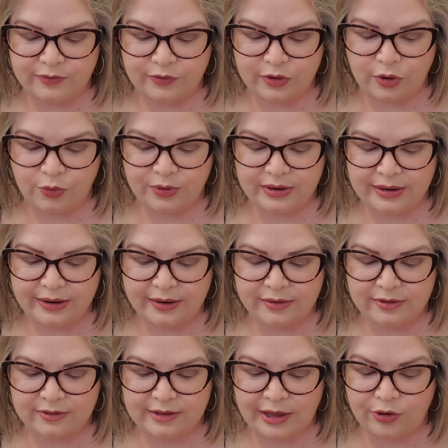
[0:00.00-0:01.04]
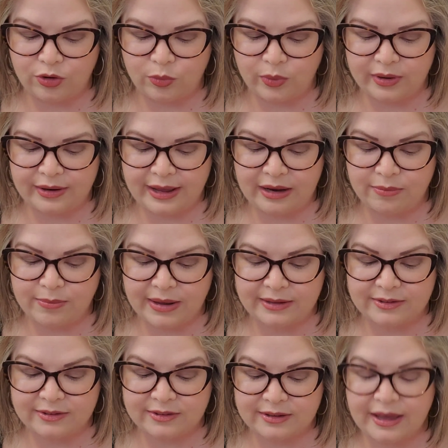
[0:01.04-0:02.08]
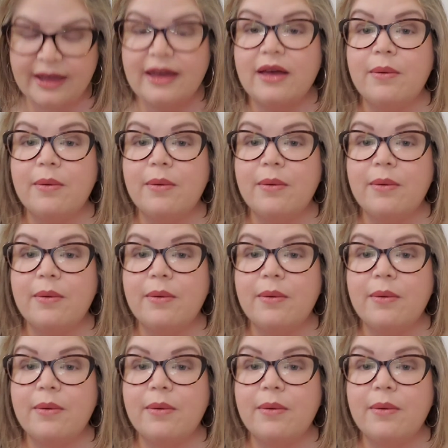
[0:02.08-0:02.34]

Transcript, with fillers: of coconut, sandalwood, and musk.